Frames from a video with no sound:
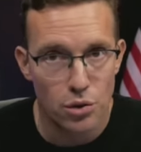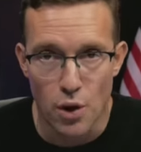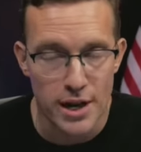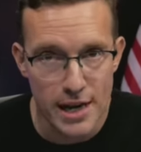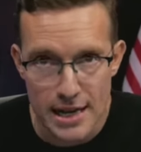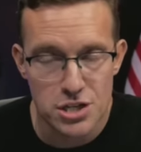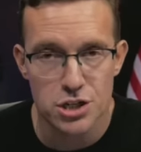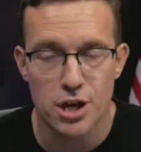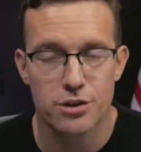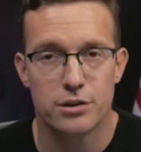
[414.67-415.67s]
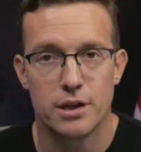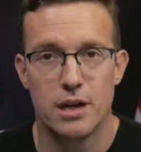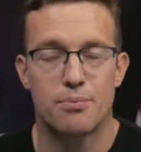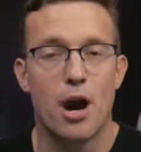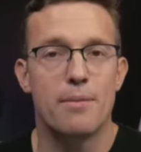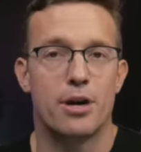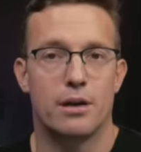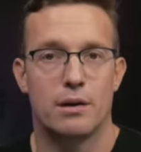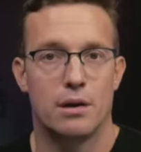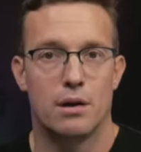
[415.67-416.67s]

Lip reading: running against each other in a primary.